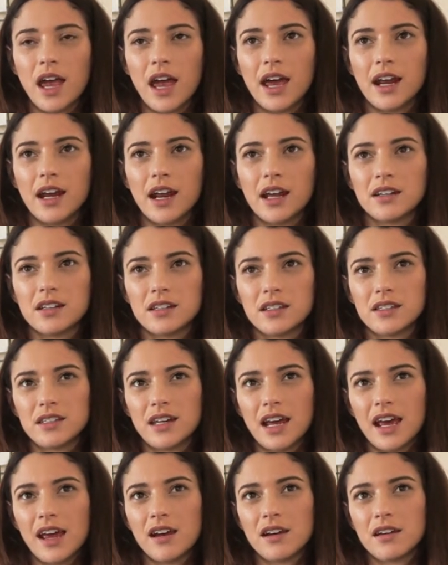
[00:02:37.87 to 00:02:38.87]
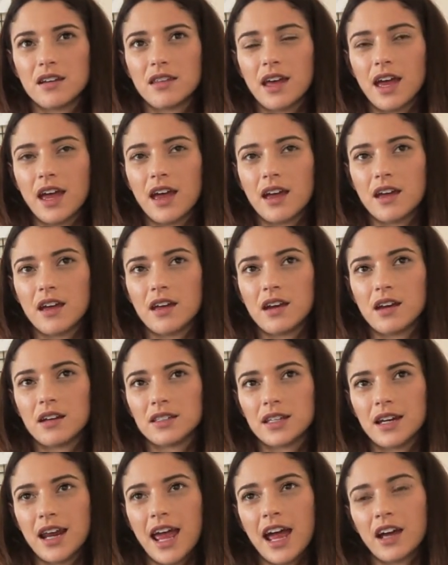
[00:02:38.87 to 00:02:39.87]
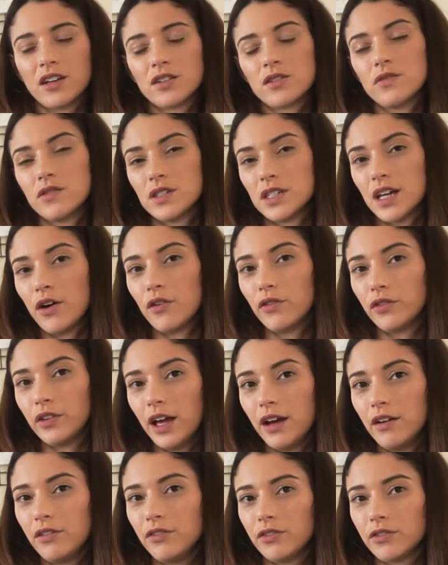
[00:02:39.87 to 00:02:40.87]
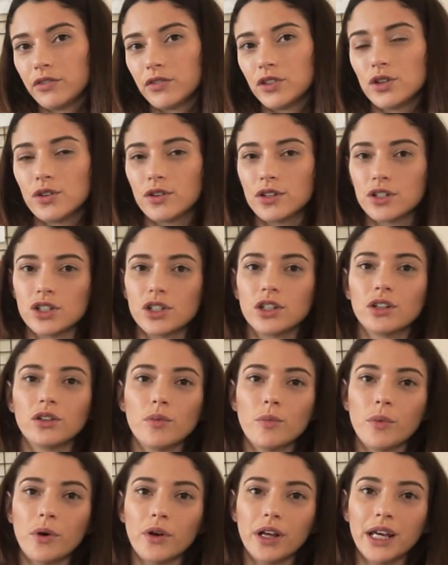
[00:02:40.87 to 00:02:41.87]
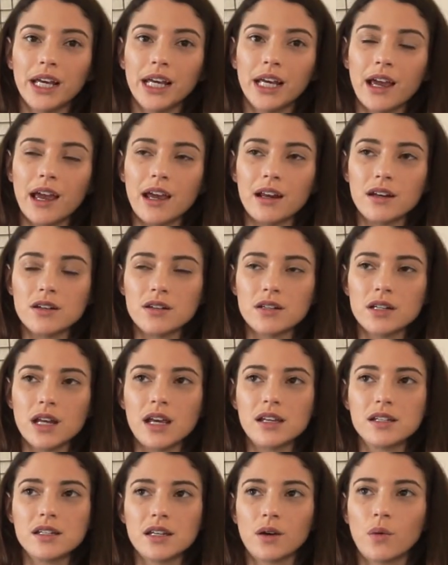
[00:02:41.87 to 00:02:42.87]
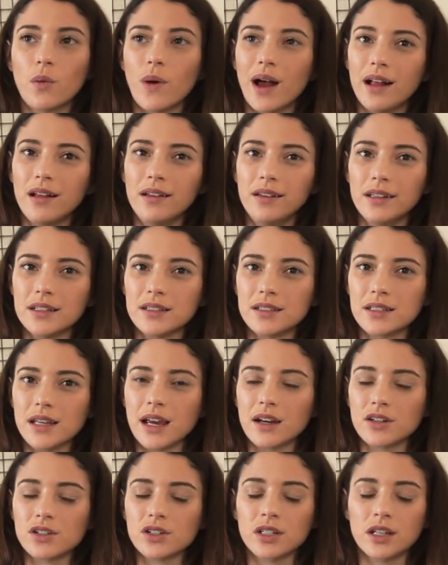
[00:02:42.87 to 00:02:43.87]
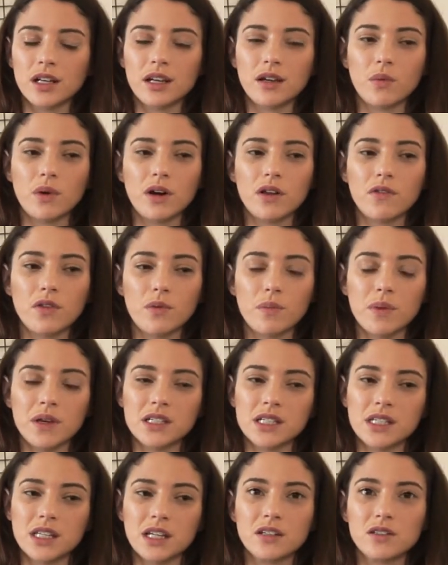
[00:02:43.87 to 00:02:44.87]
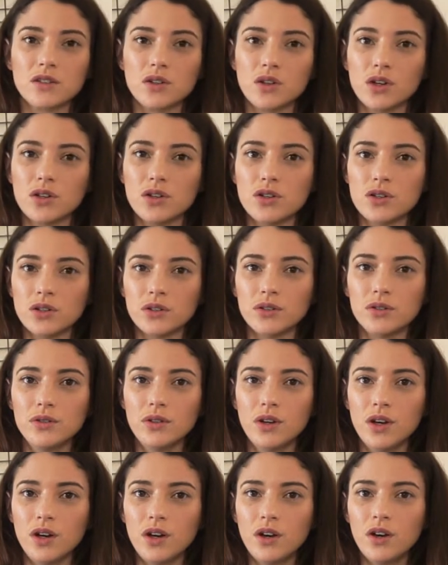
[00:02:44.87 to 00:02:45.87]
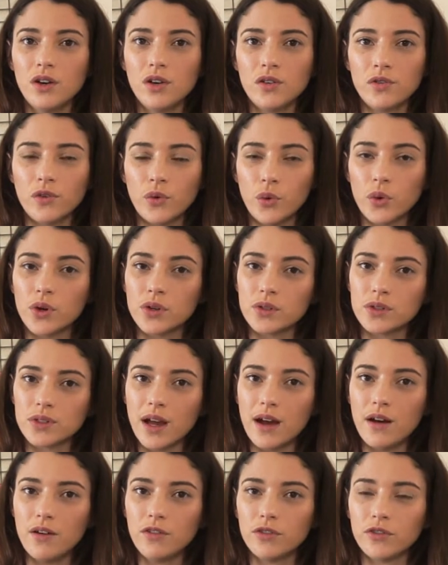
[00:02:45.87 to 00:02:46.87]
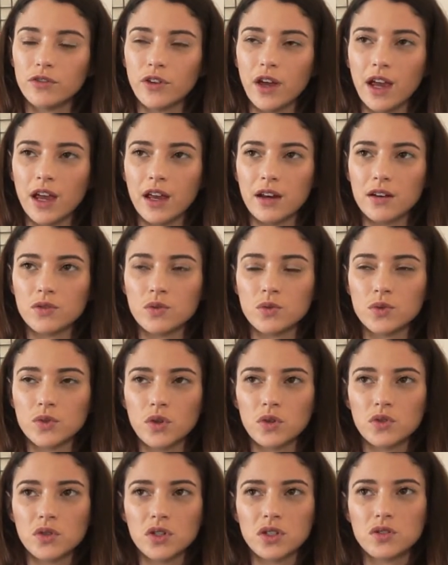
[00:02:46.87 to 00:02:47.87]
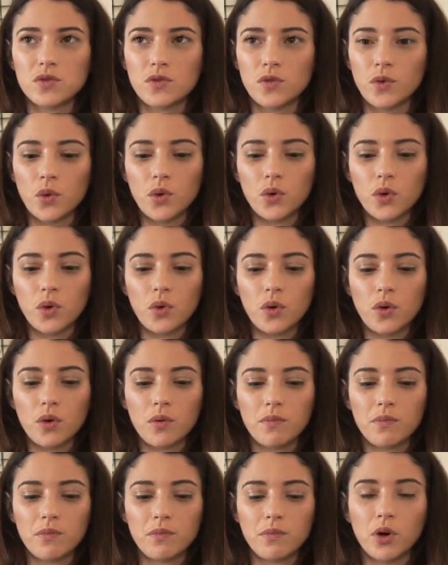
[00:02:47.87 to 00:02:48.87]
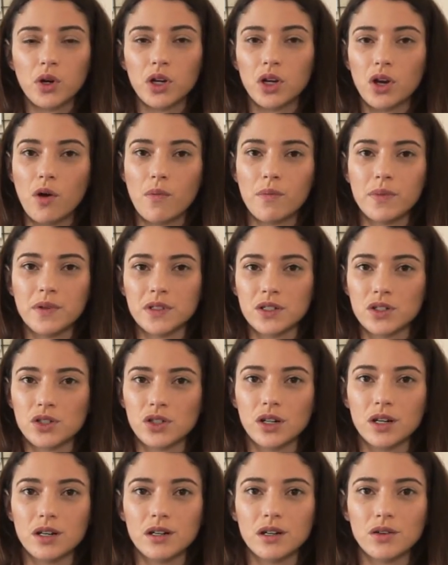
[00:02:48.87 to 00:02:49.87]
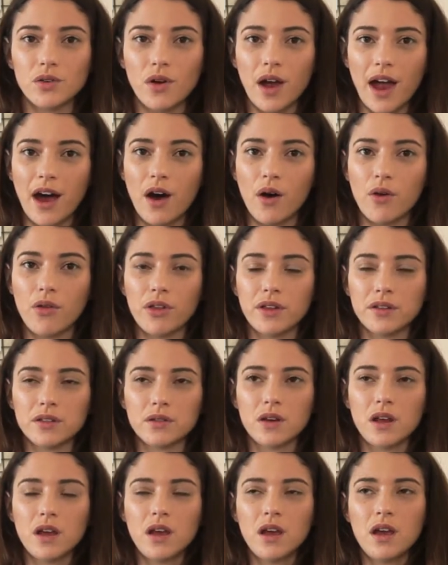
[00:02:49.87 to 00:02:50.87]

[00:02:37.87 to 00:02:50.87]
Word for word: and understand that it is an act of self love. Nourishing your body and eating well is actually one of the best things you can do for yourself and also just for your body composition and your health. And